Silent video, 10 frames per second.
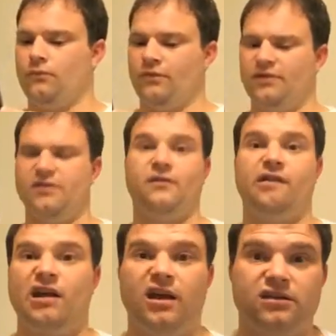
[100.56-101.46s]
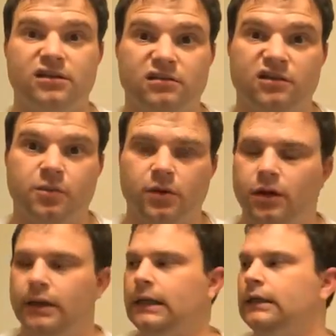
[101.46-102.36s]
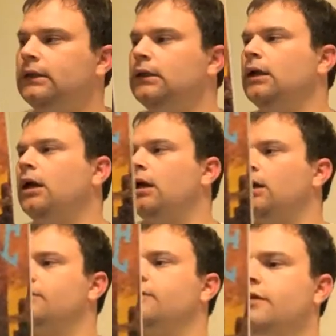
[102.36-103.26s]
It's very 80s, let's put it like that. So